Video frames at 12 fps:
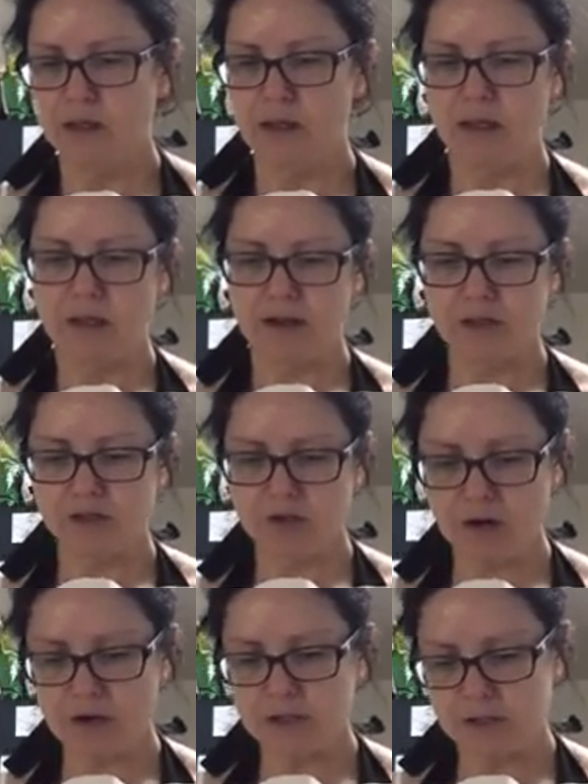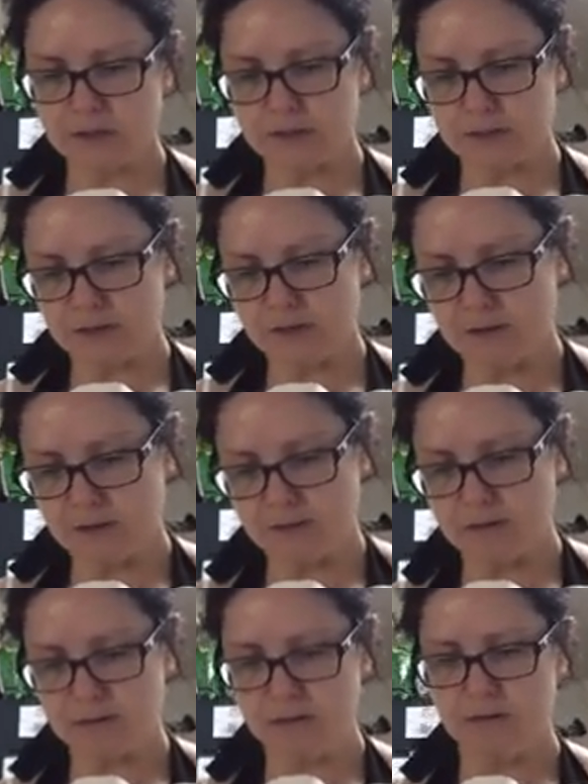And I try to just,
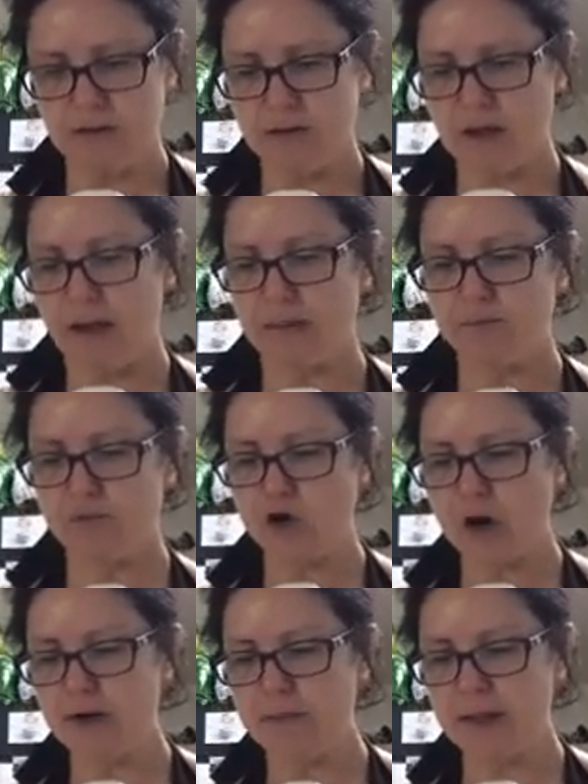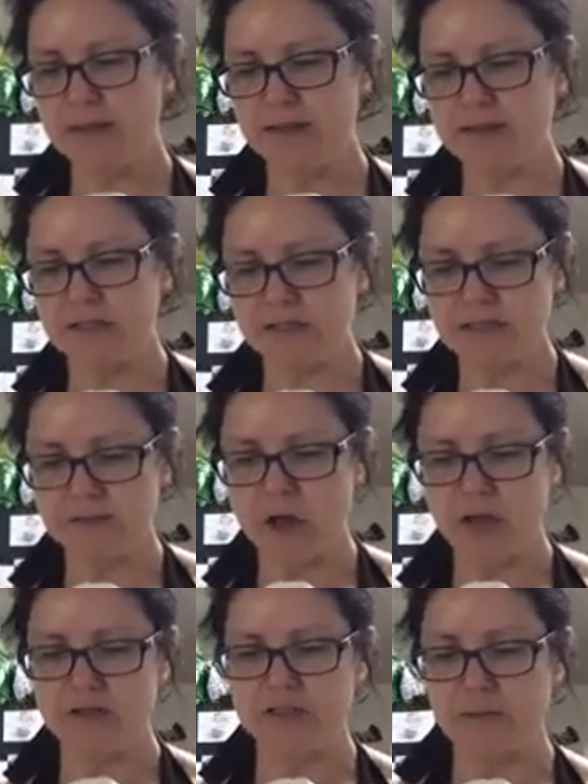I'm trying to make these as
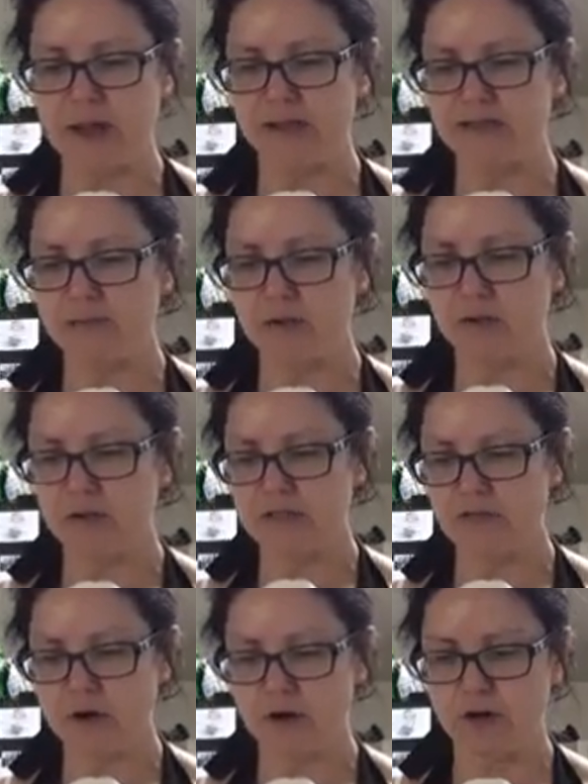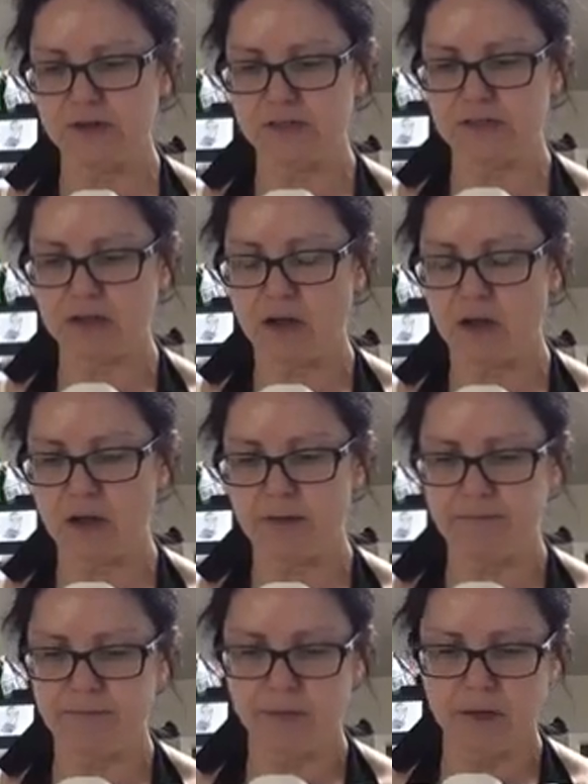small as possible as far as
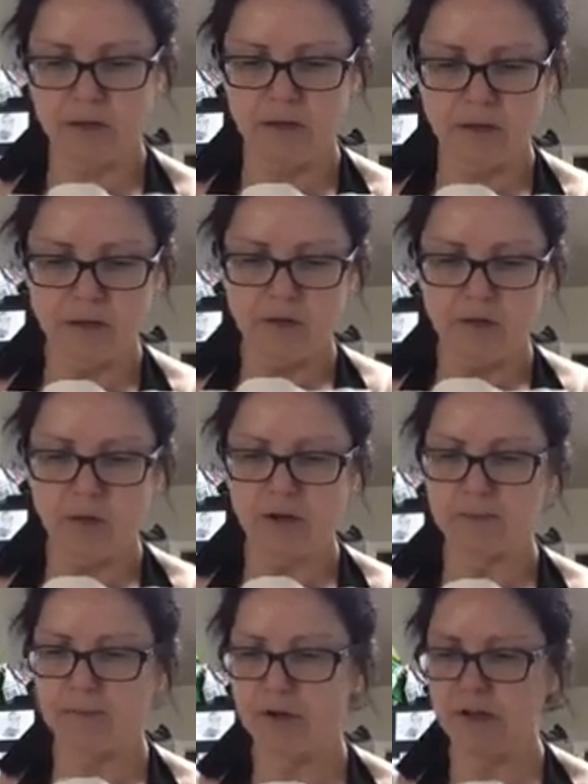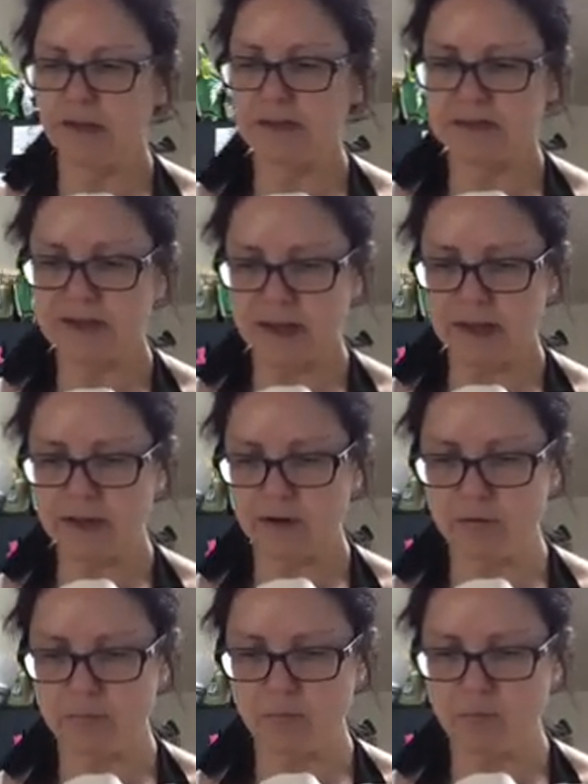what I'm putting inside,
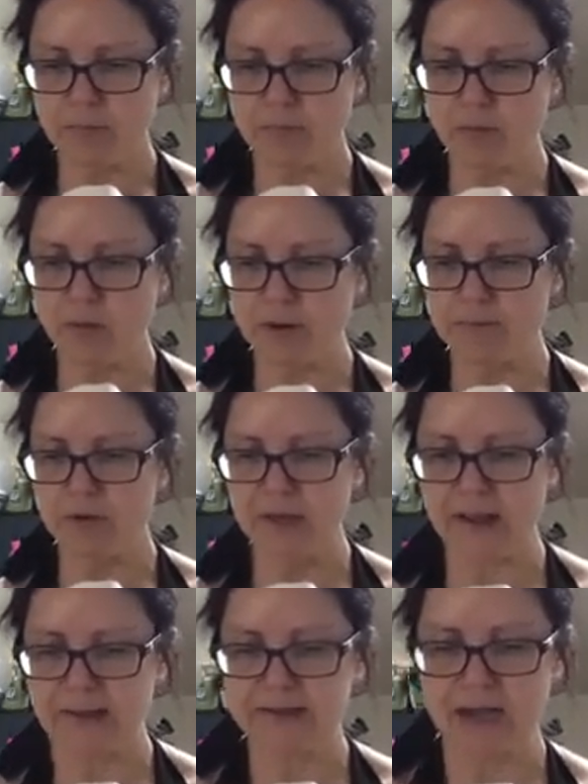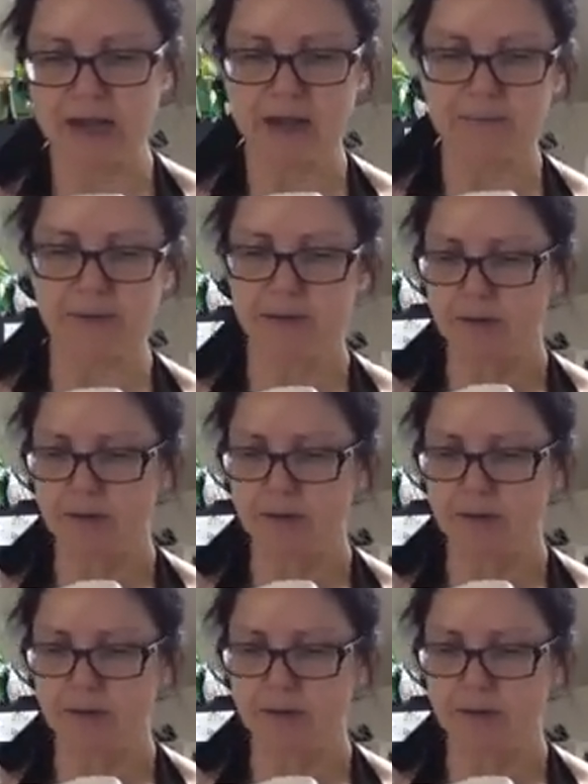or what I'm putting on top,